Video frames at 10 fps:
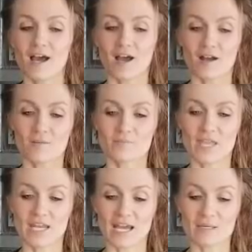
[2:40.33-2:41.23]

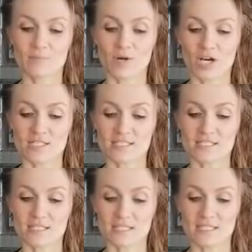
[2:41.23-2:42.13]
And I bought
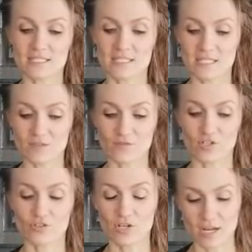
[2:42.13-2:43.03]
the
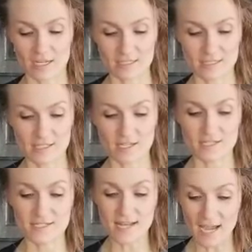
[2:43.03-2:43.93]
kefir grains.
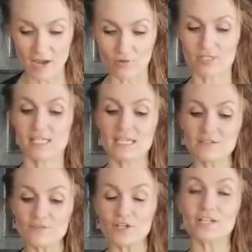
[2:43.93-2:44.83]
Now,
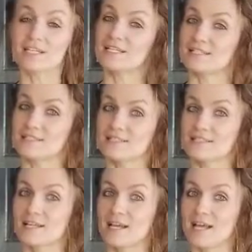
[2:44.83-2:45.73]
kefir
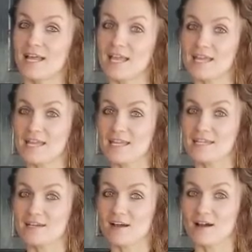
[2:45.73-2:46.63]
is kefir